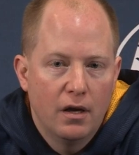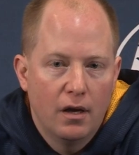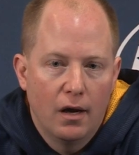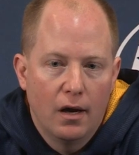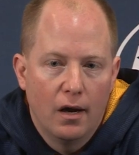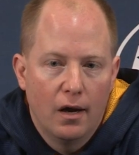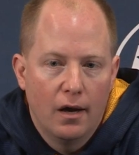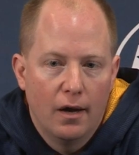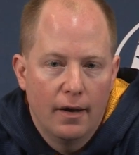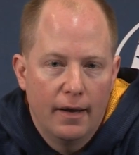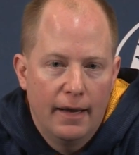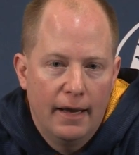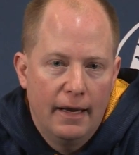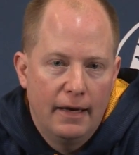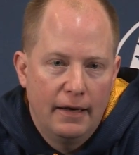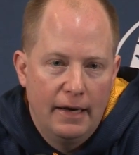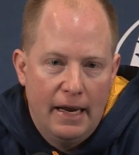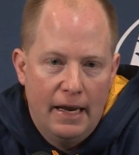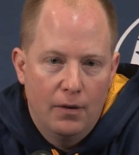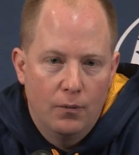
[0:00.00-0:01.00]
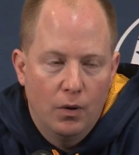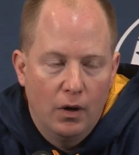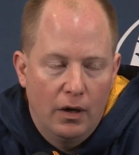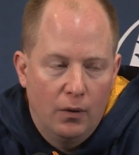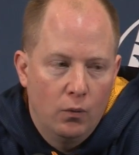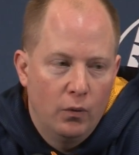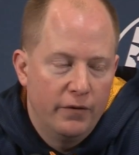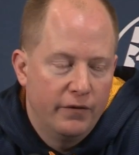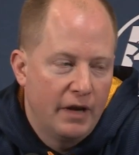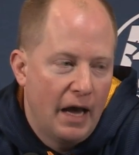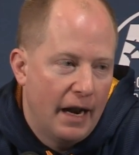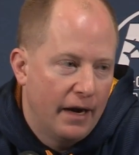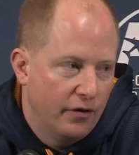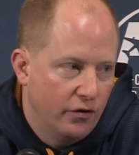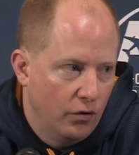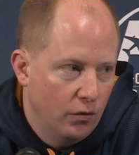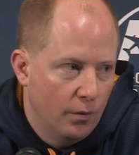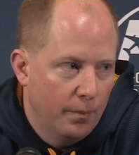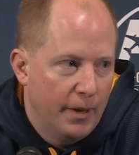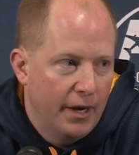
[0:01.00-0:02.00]
Uh, and, and, what we've got to
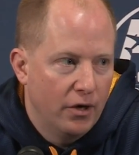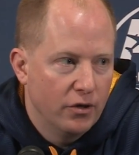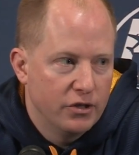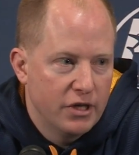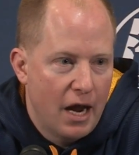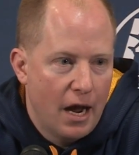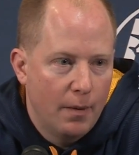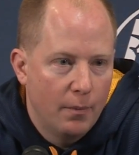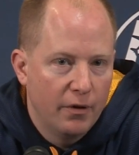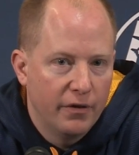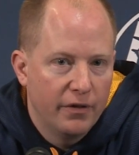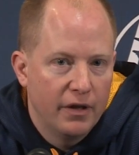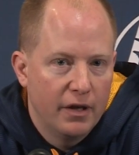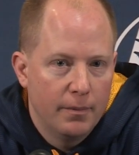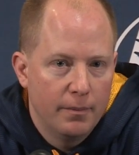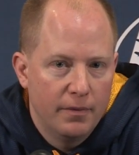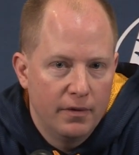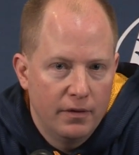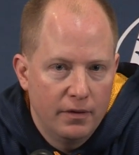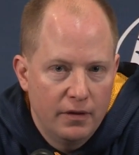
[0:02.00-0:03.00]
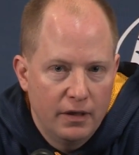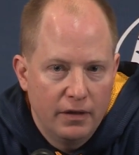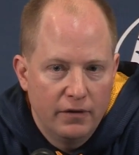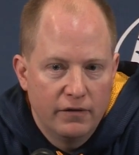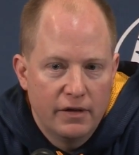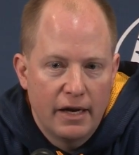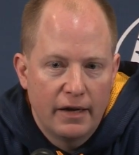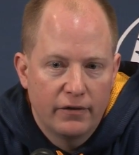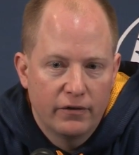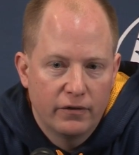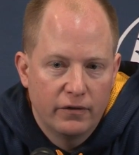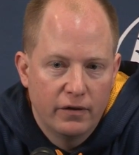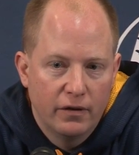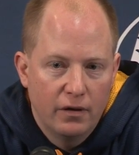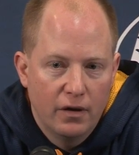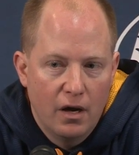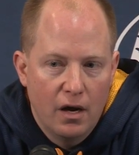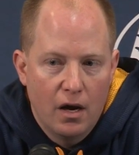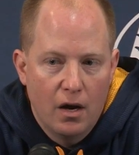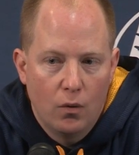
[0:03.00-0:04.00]
do a better job with him these next
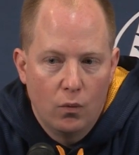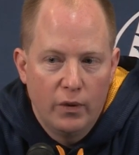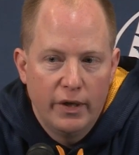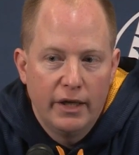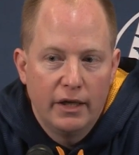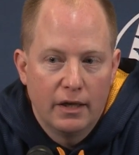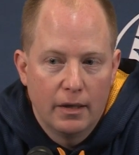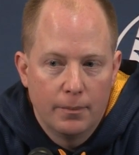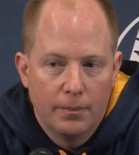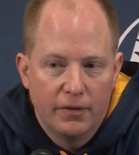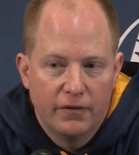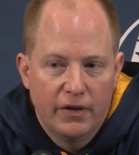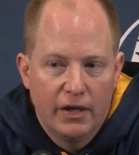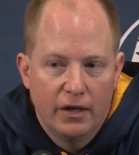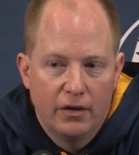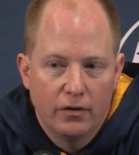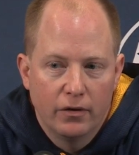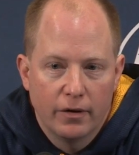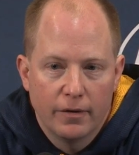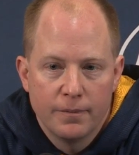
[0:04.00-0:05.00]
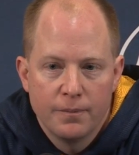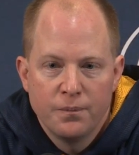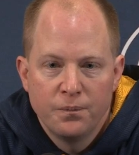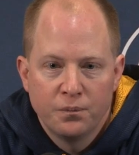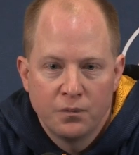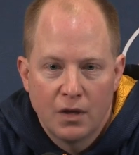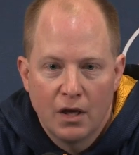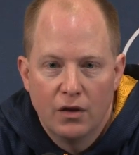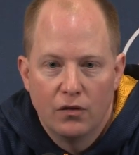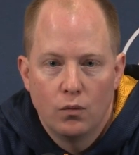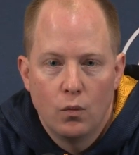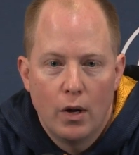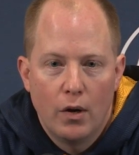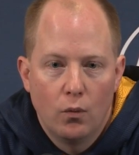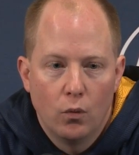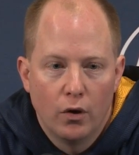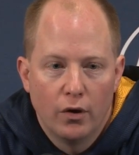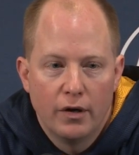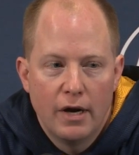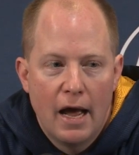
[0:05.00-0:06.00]
uh, week in particular is when
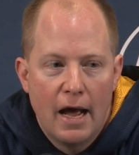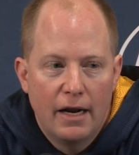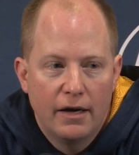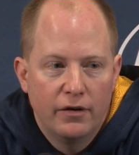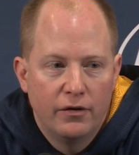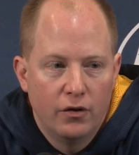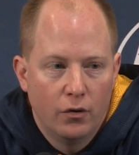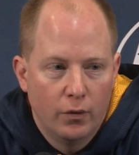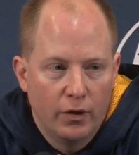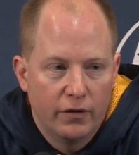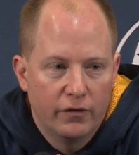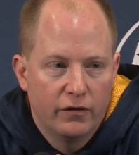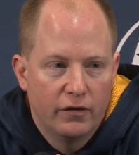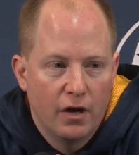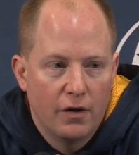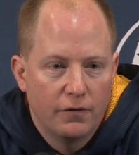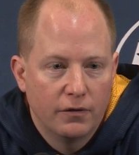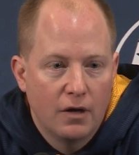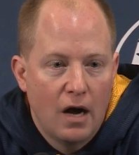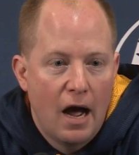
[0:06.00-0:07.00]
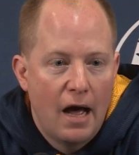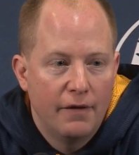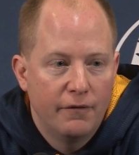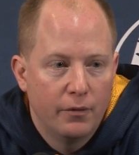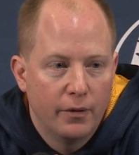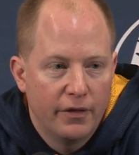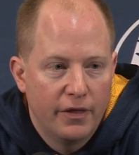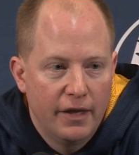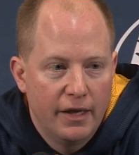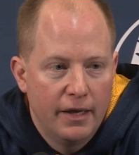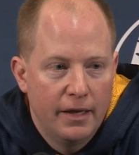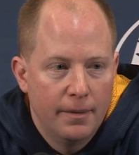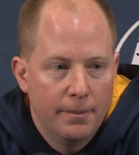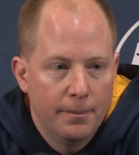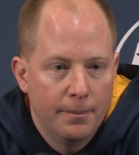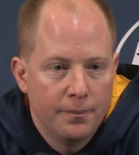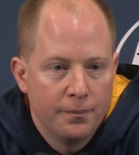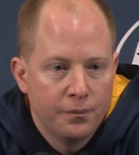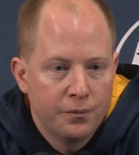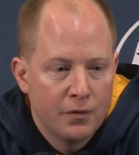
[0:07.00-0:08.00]
we're not doing stuff live with
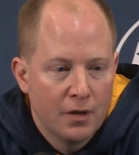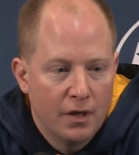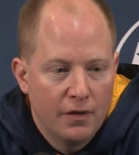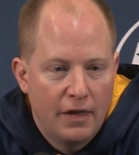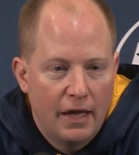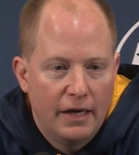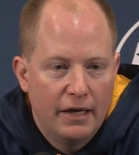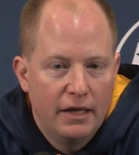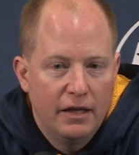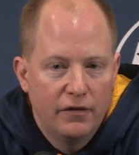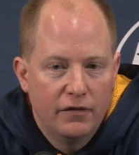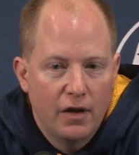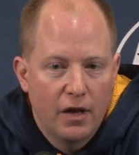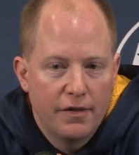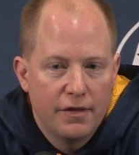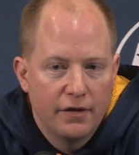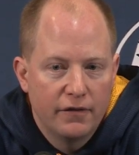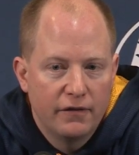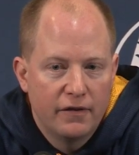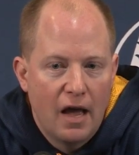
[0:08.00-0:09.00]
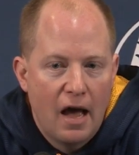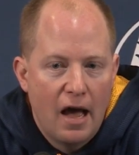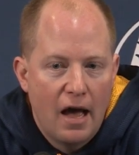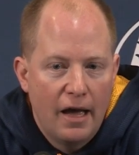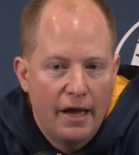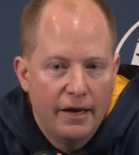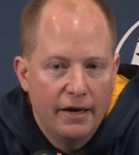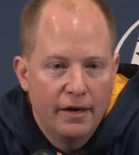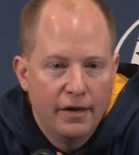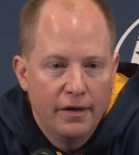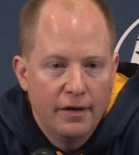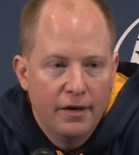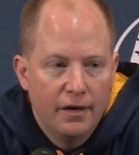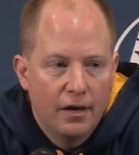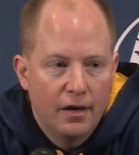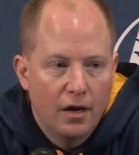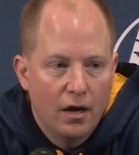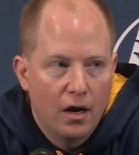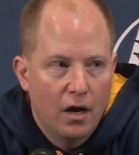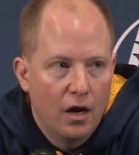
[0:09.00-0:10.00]
him that he's on the side
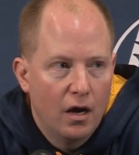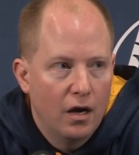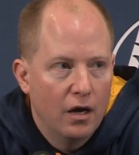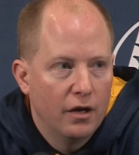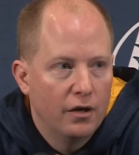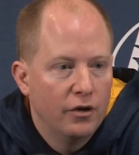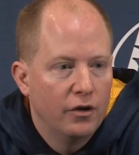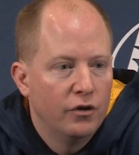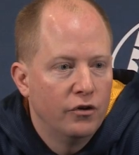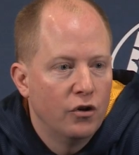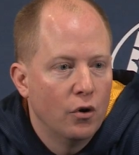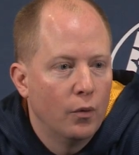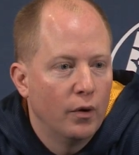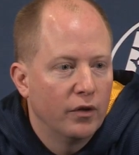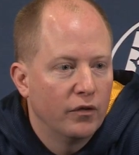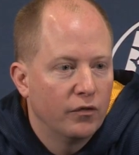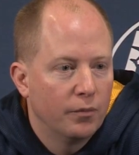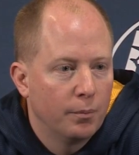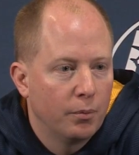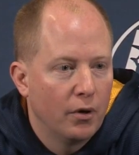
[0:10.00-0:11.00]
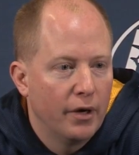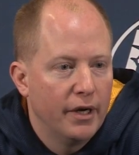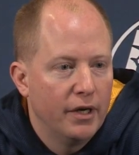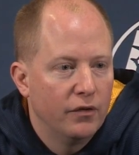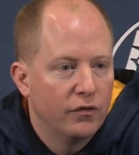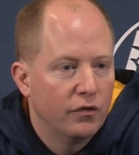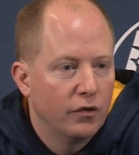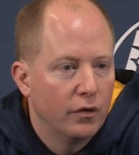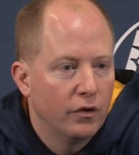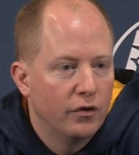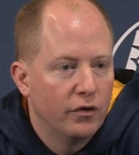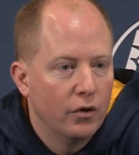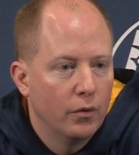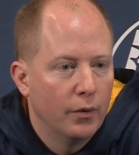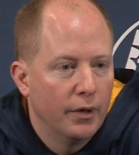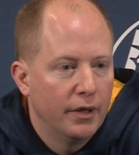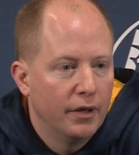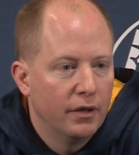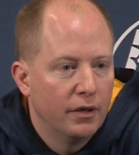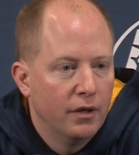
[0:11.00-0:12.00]
uh, doing sprints or
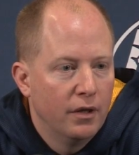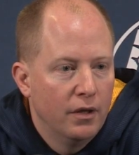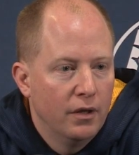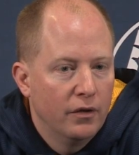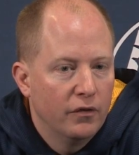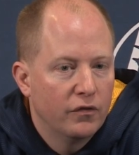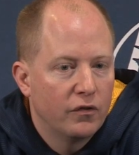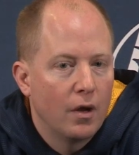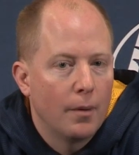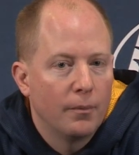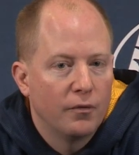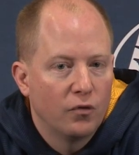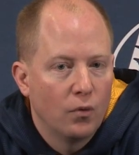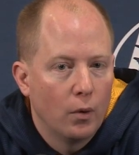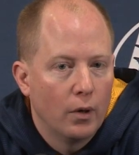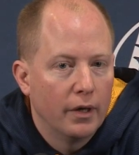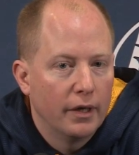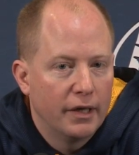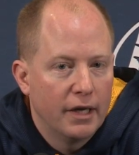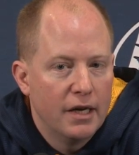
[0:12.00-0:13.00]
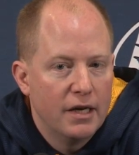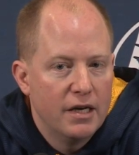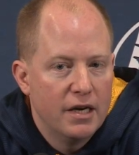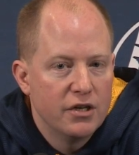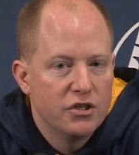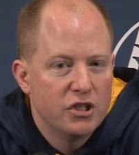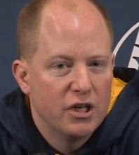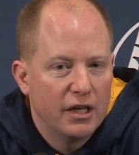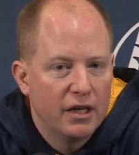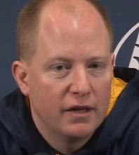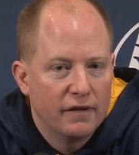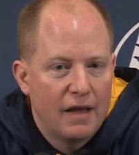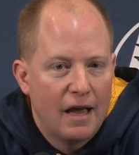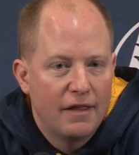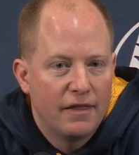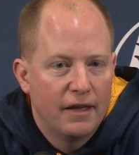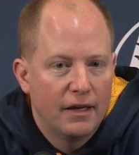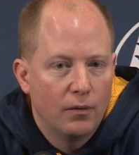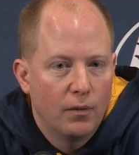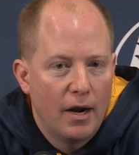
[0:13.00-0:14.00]
doing some sort of conditioning because I
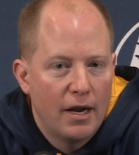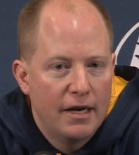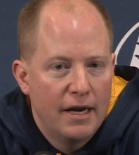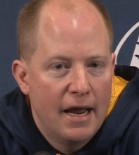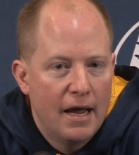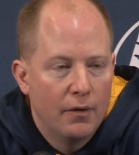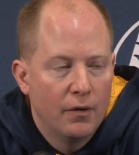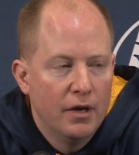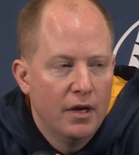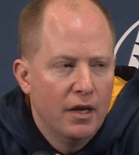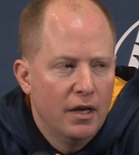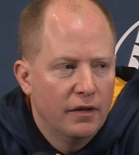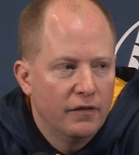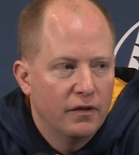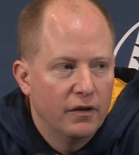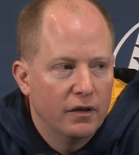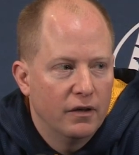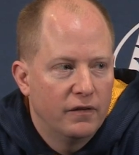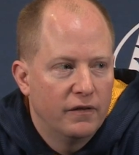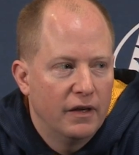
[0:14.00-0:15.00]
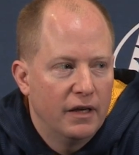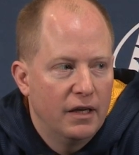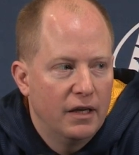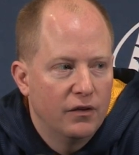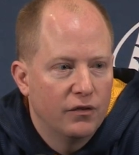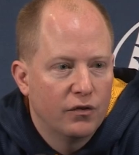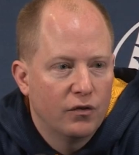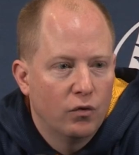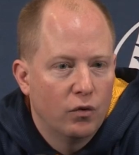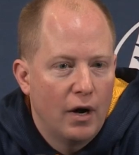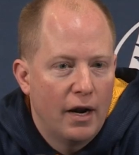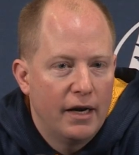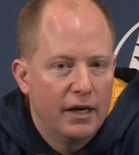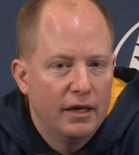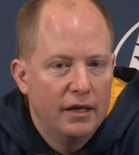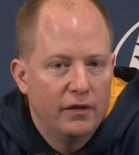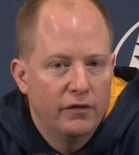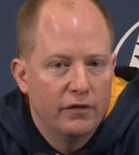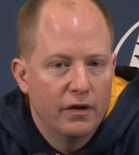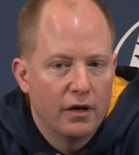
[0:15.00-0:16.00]
think right now, to, to his credit,
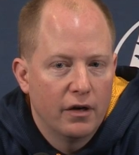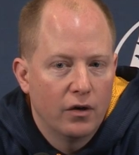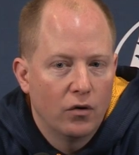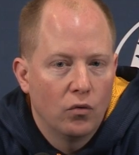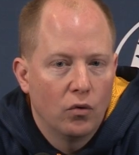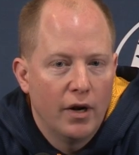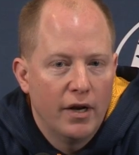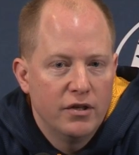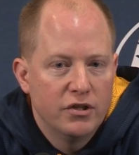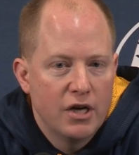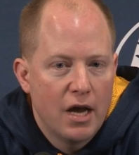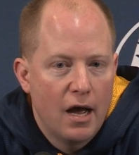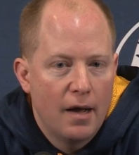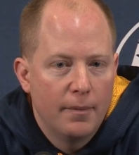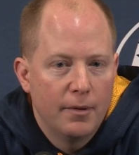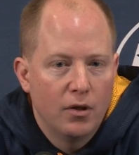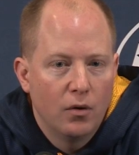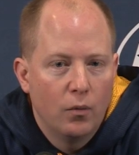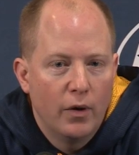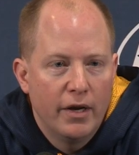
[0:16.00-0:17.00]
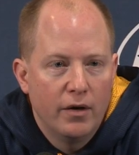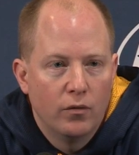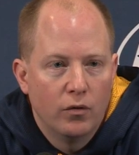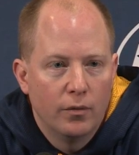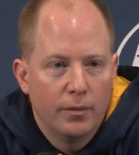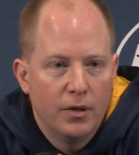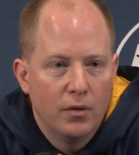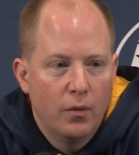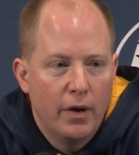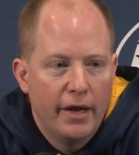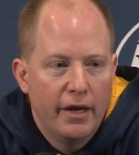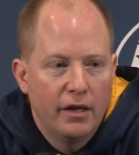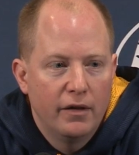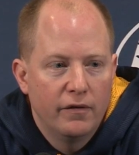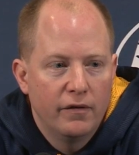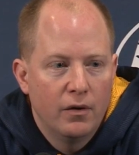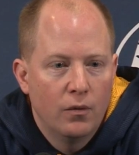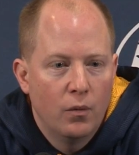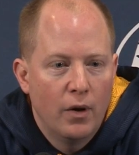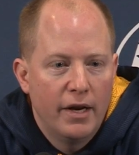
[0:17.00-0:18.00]
he's done a great job in the weight room. He
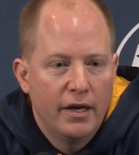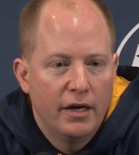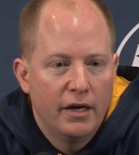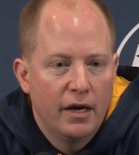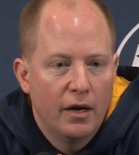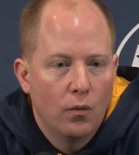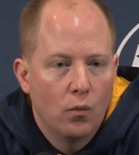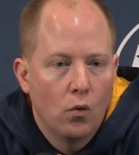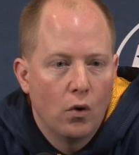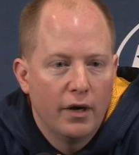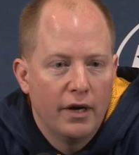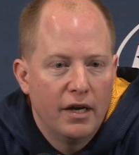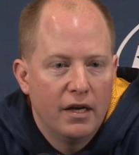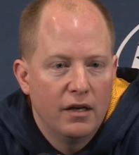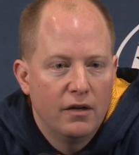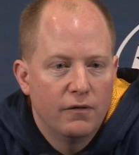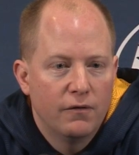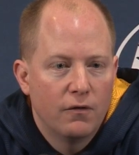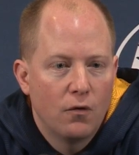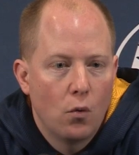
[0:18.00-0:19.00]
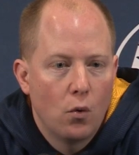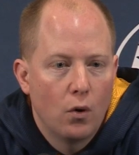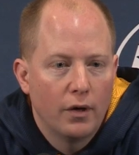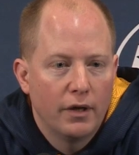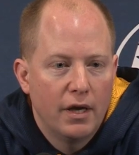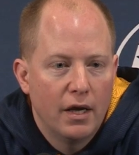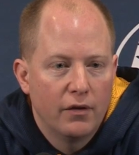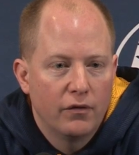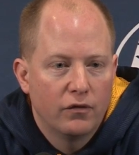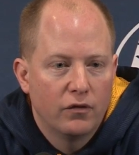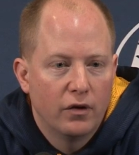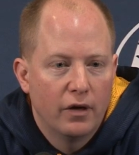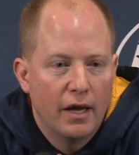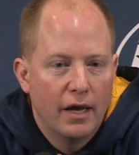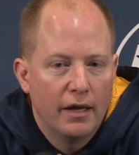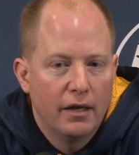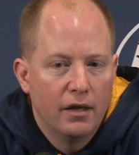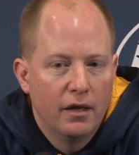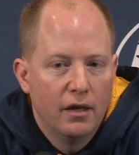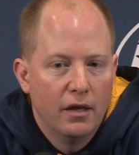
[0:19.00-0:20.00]
weighs weighed in at 184
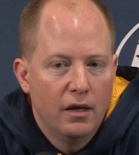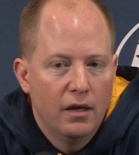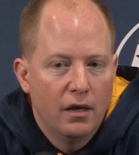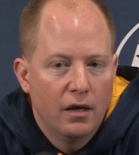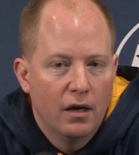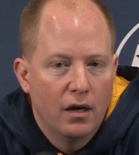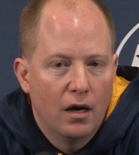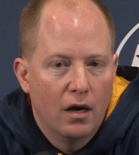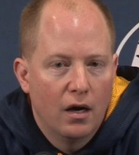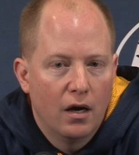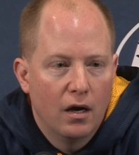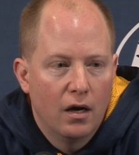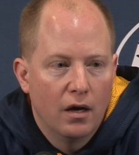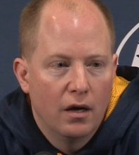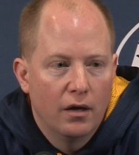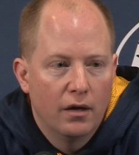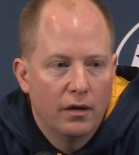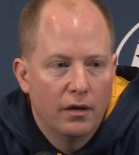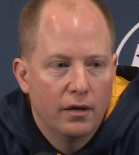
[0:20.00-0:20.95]
yesterday. Uh,